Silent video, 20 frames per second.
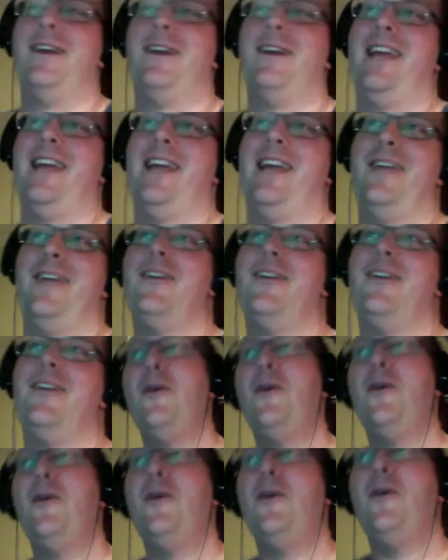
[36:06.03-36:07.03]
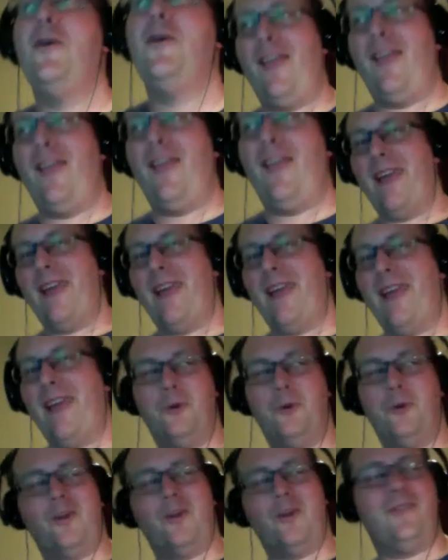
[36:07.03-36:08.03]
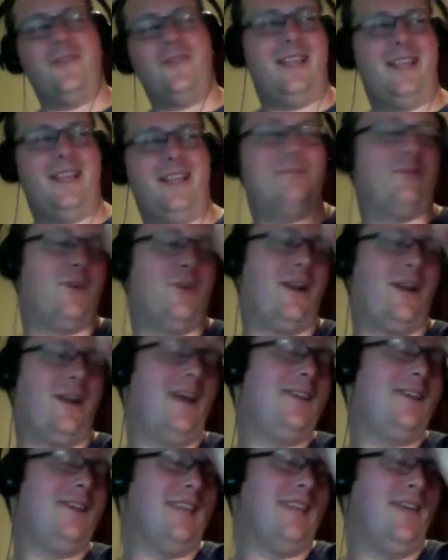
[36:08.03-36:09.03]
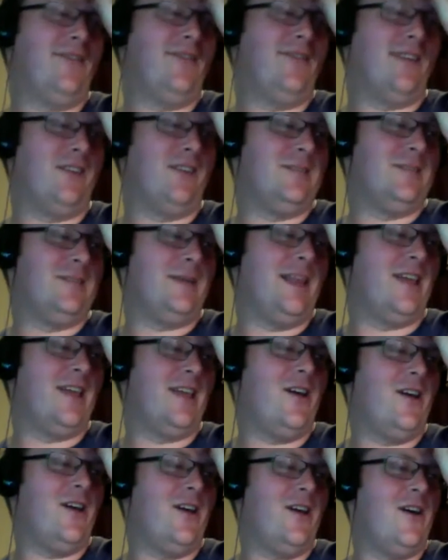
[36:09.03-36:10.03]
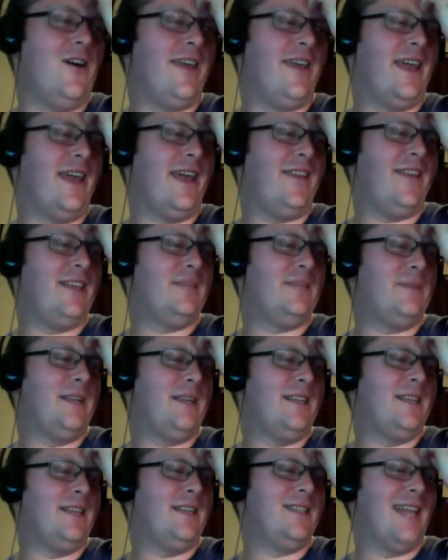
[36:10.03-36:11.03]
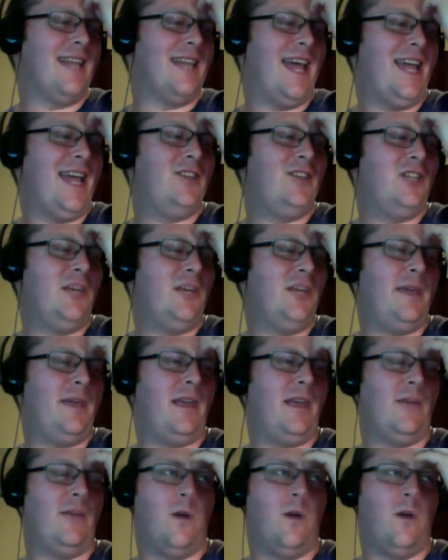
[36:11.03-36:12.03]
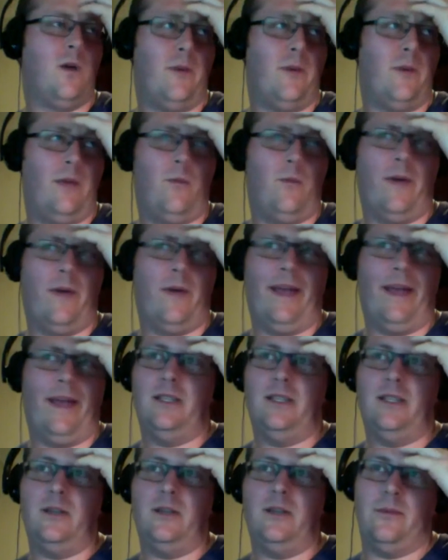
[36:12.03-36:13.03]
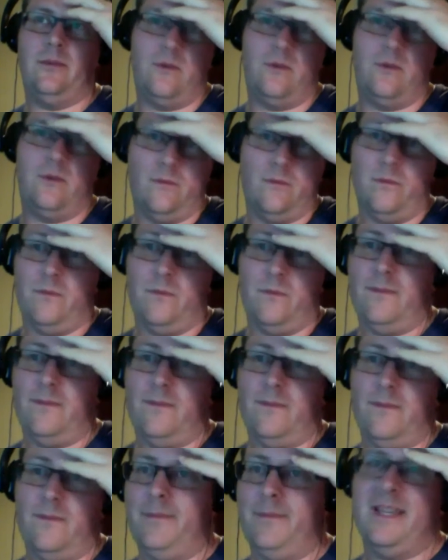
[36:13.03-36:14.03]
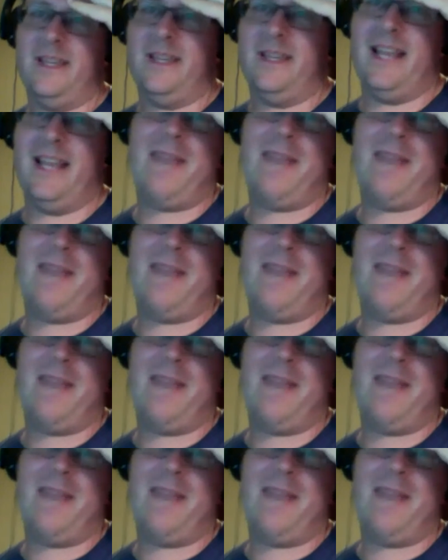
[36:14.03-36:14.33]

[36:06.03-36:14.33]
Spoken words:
if you place an order for these products, if they'll just be like, oh yeah, there's been a delay in shipping while we wait until, or delay in